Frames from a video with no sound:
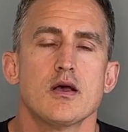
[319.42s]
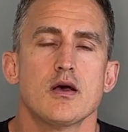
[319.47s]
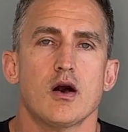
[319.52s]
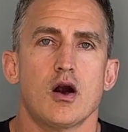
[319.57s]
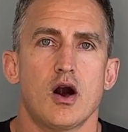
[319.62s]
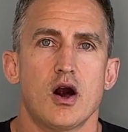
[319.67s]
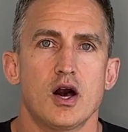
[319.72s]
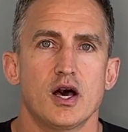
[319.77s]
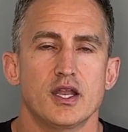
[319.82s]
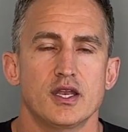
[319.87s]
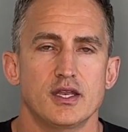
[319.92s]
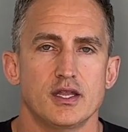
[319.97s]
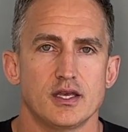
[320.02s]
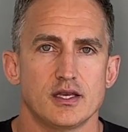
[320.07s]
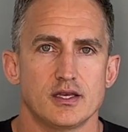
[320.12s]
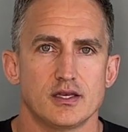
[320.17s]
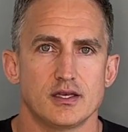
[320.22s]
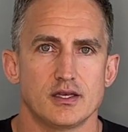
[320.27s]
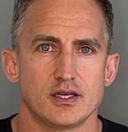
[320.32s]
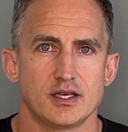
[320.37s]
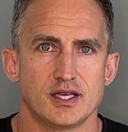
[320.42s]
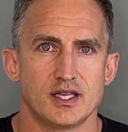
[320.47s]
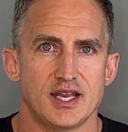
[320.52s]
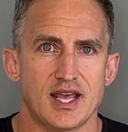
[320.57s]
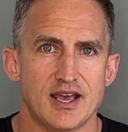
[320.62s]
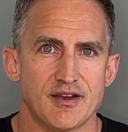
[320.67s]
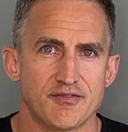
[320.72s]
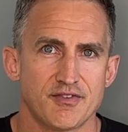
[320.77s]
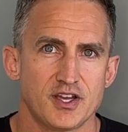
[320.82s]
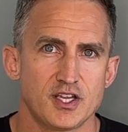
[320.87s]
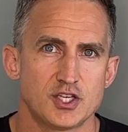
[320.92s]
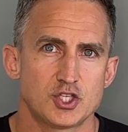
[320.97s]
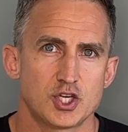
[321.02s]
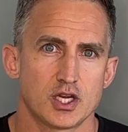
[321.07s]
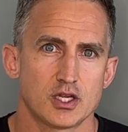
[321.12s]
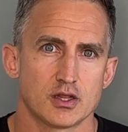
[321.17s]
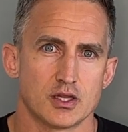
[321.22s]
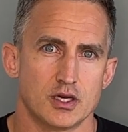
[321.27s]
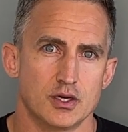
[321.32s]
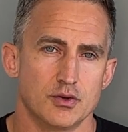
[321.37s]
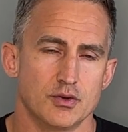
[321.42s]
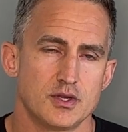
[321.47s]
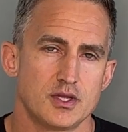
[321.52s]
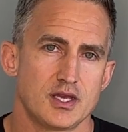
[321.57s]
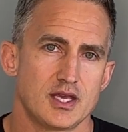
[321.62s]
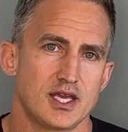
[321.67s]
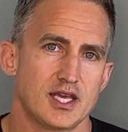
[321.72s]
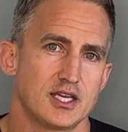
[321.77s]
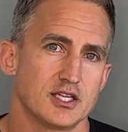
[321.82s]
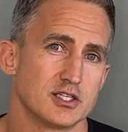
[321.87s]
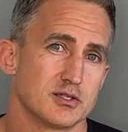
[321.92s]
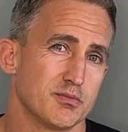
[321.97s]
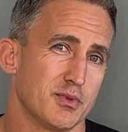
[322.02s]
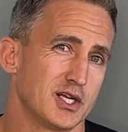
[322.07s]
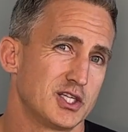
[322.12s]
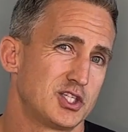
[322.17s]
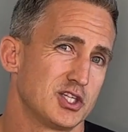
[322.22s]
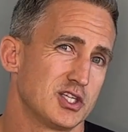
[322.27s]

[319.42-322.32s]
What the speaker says: On an FHA loan, it is much